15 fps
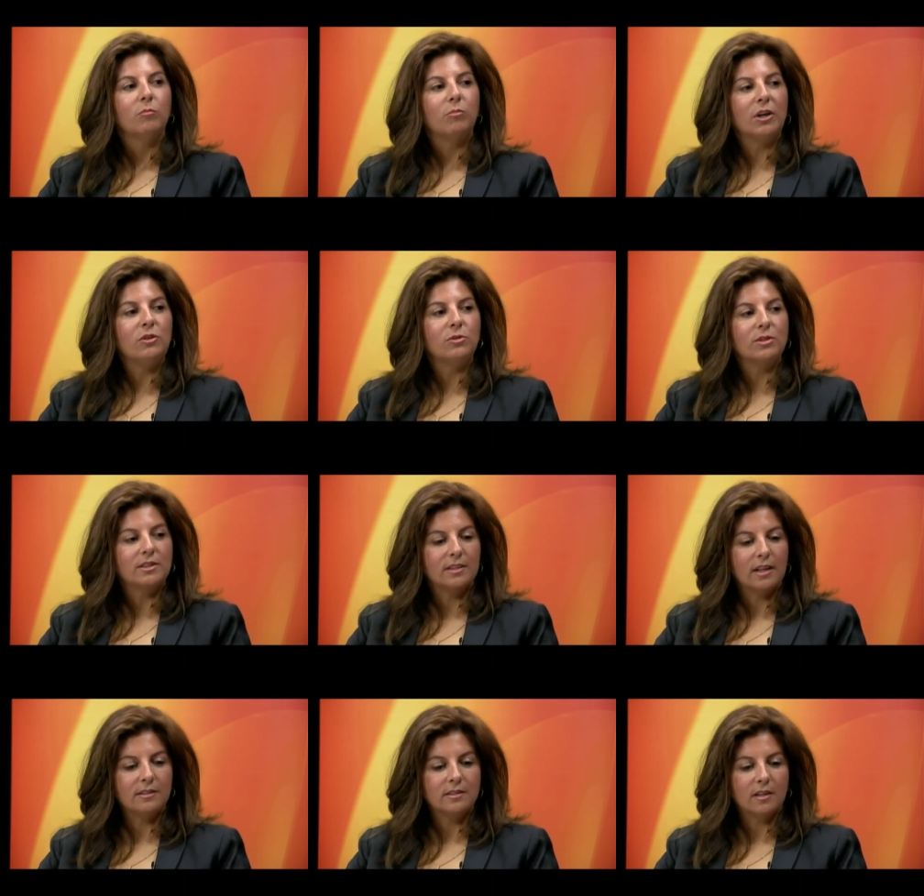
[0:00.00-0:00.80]
But you
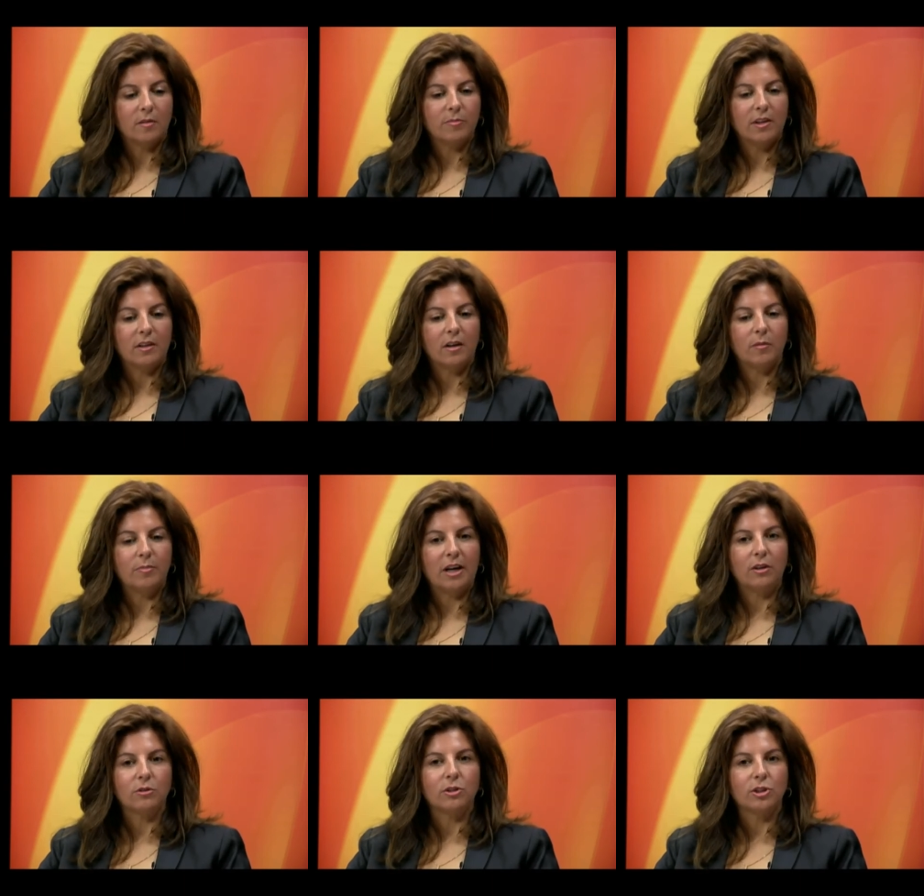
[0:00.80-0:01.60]
said something
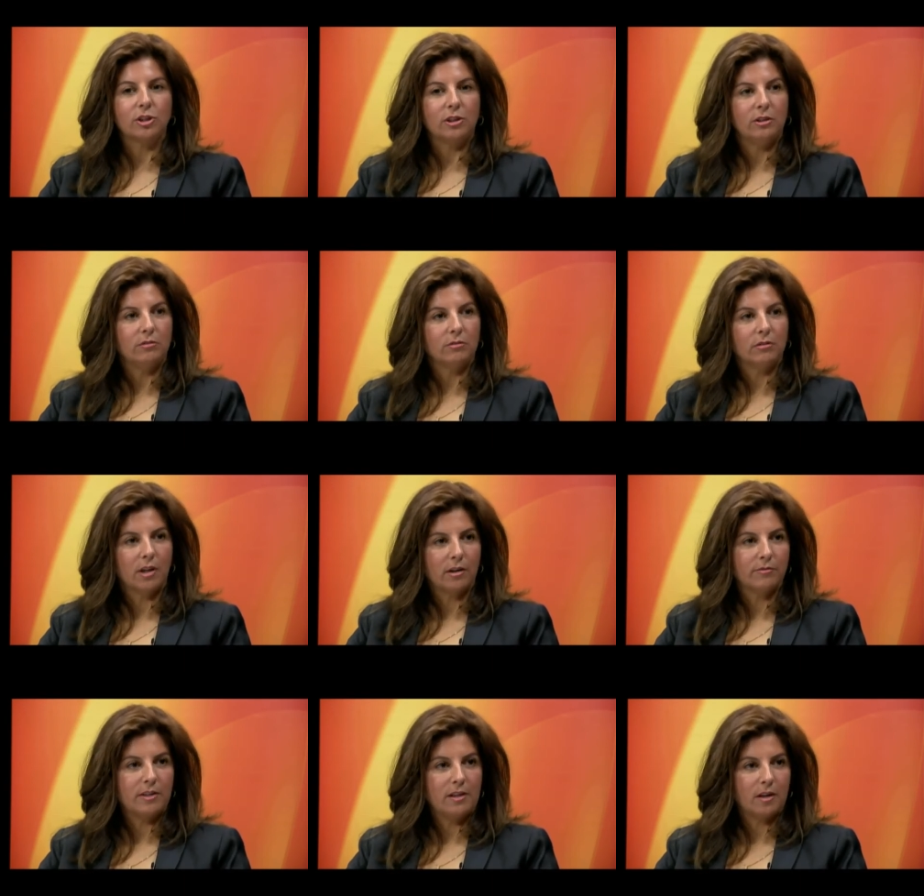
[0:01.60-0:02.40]
about she
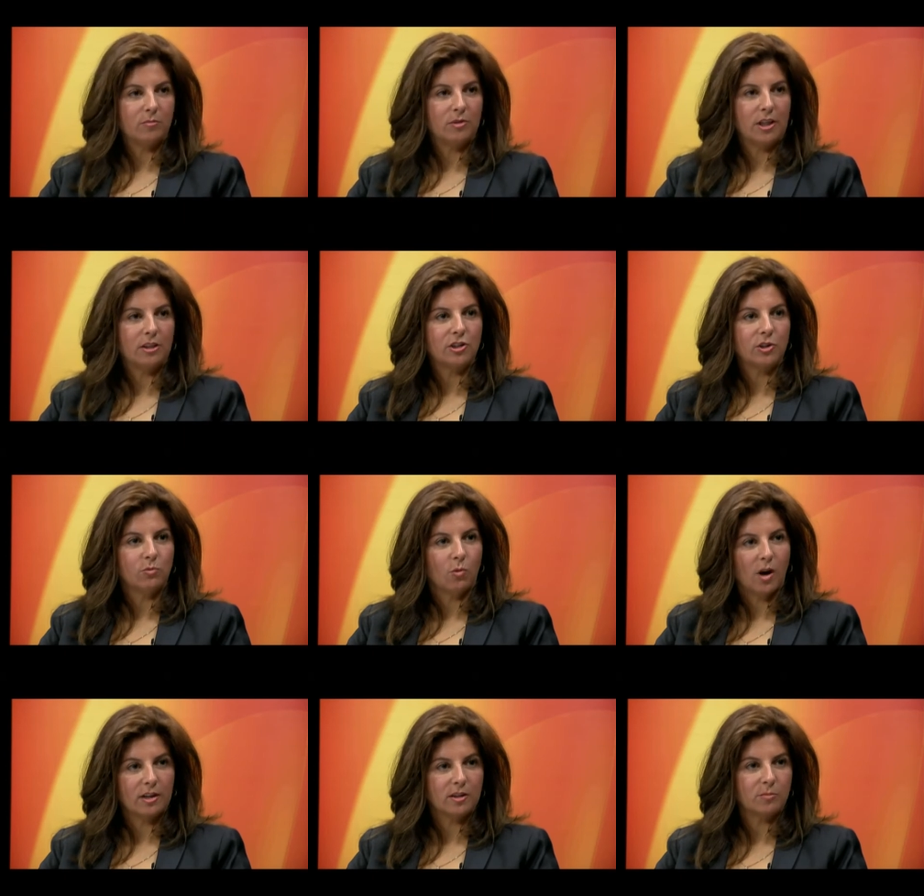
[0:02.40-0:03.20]
loved the NBA, she
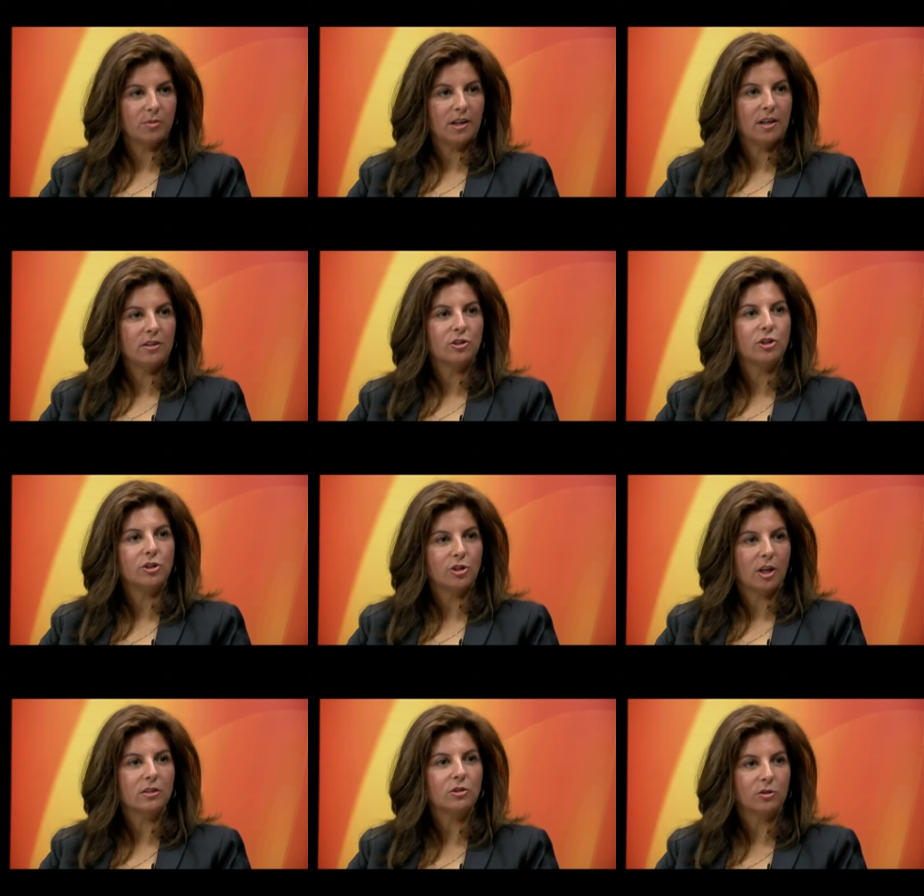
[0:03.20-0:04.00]
wanted to play, she
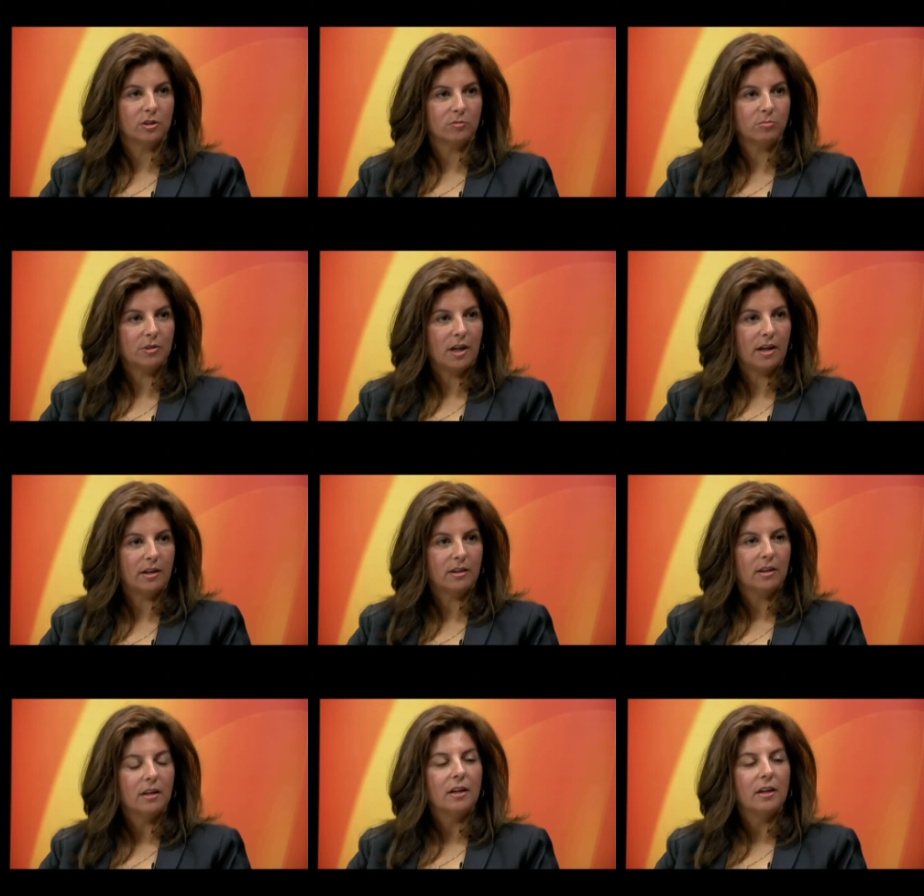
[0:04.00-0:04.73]
just couldn't play.